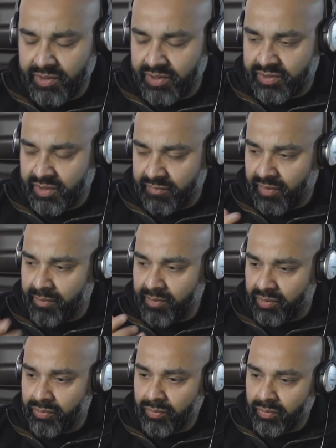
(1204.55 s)
It's at the
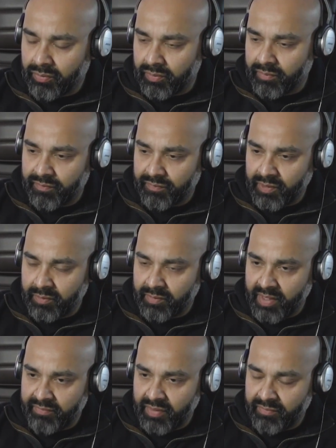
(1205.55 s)
very core of,
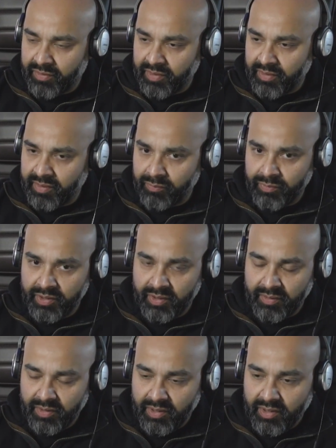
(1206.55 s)
everything that
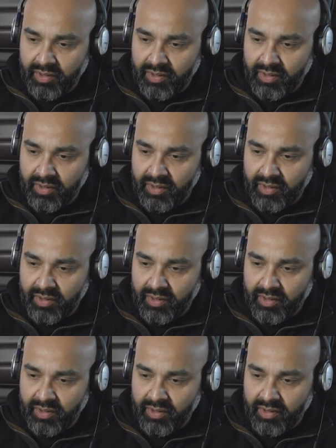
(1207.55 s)
we